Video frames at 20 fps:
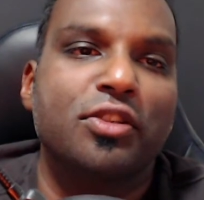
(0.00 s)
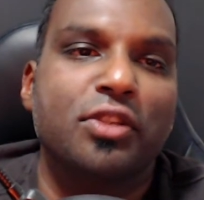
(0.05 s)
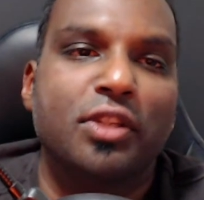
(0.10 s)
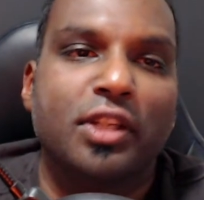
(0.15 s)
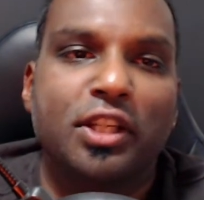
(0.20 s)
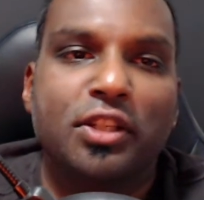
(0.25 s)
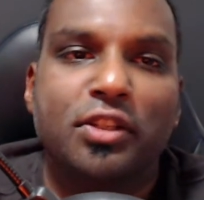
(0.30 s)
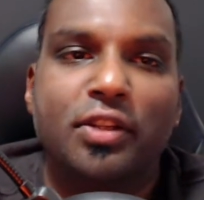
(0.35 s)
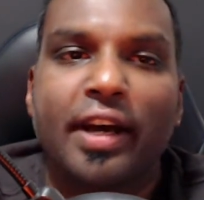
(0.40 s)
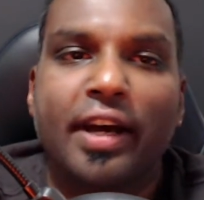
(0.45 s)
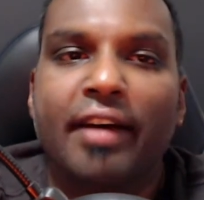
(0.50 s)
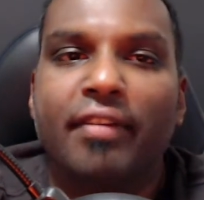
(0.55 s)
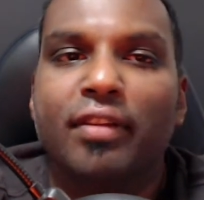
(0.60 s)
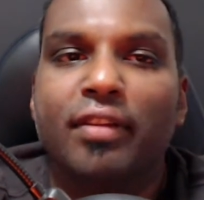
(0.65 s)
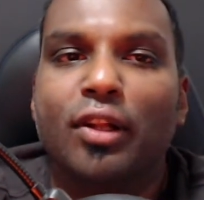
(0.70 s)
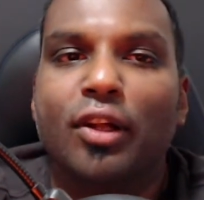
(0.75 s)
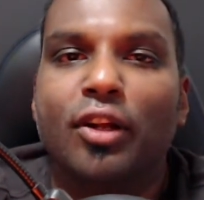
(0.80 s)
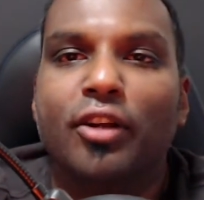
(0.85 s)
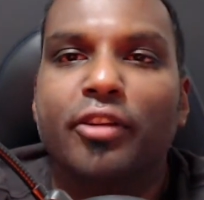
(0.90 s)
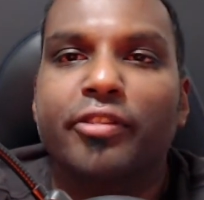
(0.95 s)
You need to have a
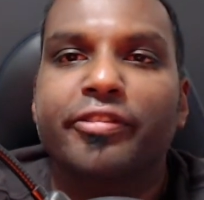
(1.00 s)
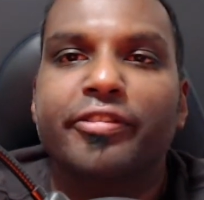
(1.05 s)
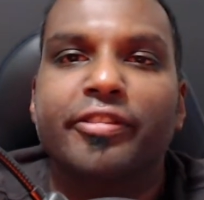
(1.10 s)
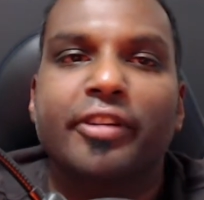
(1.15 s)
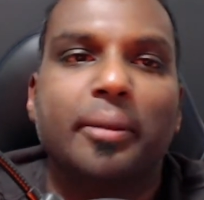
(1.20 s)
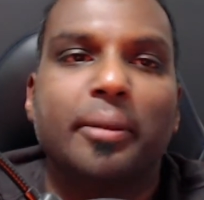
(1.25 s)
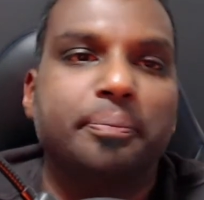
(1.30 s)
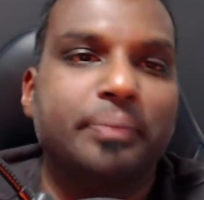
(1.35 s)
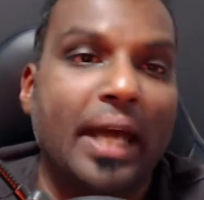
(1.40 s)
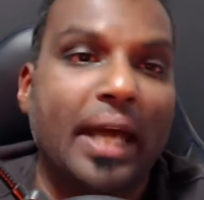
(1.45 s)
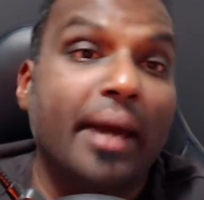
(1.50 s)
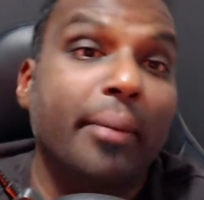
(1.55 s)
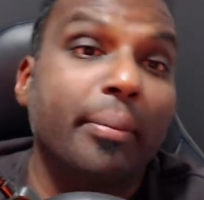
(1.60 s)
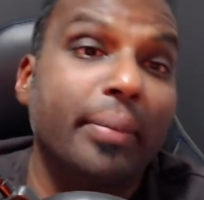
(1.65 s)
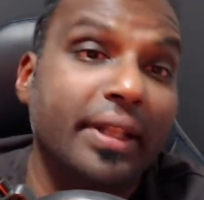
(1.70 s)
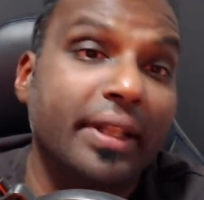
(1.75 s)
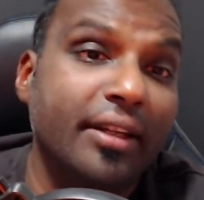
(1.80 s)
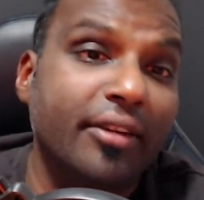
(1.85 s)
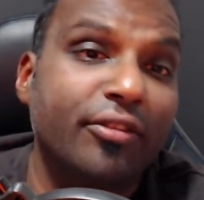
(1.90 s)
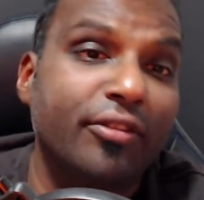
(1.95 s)
lot of
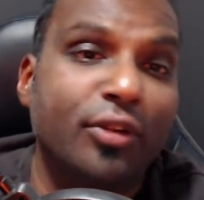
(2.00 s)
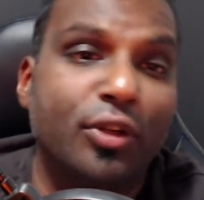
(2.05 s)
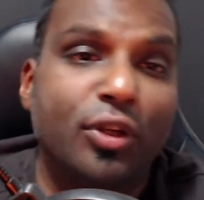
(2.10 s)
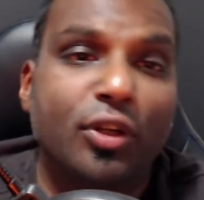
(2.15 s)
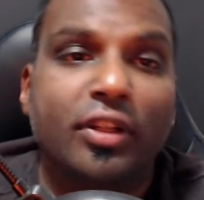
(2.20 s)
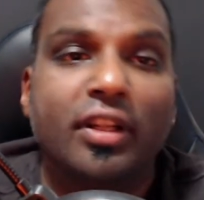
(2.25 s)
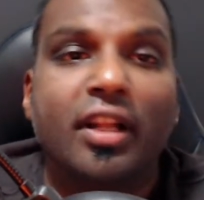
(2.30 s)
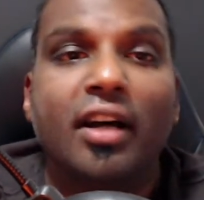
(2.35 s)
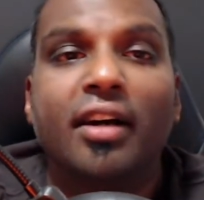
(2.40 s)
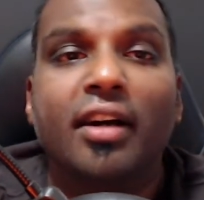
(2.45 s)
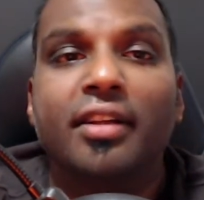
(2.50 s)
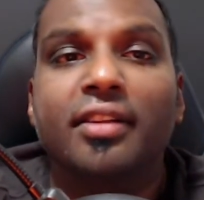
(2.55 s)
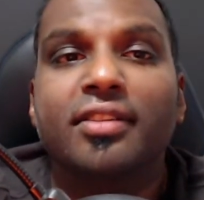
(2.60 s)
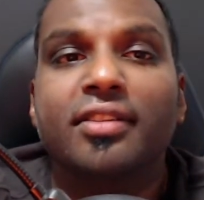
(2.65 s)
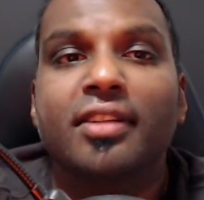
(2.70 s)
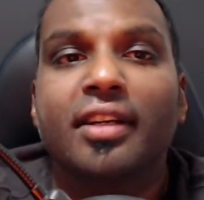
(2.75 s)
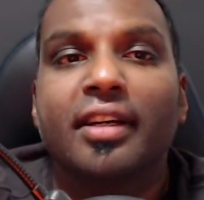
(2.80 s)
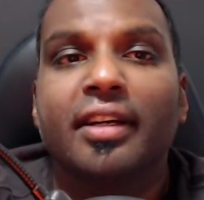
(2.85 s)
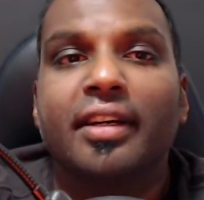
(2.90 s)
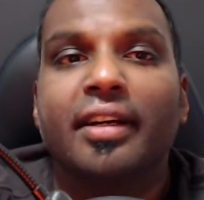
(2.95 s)
empathy for your clients,
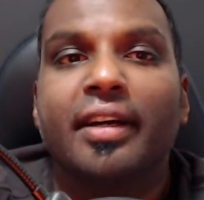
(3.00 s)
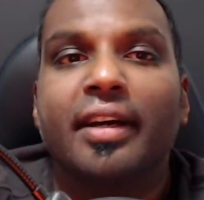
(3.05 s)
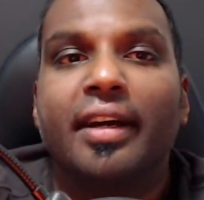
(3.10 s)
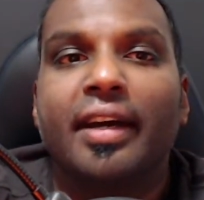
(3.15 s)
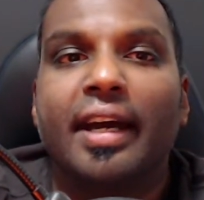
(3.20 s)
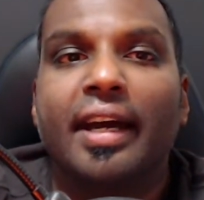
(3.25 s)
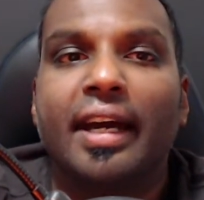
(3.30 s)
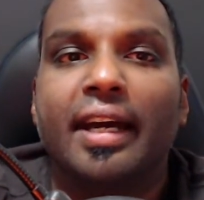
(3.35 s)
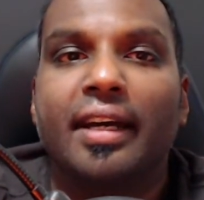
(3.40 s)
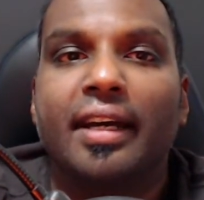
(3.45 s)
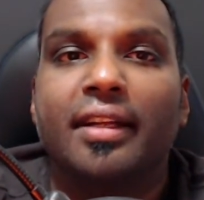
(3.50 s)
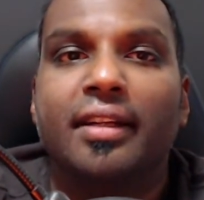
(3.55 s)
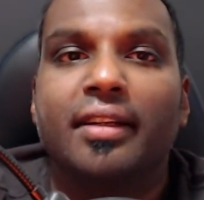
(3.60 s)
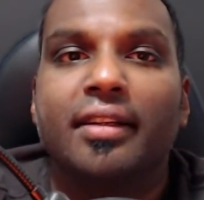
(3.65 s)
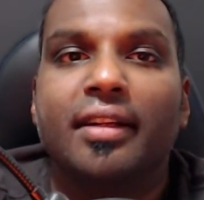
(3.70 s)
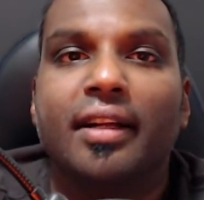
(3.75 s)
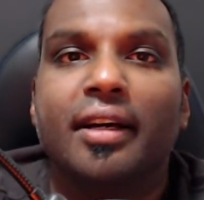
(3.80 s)
and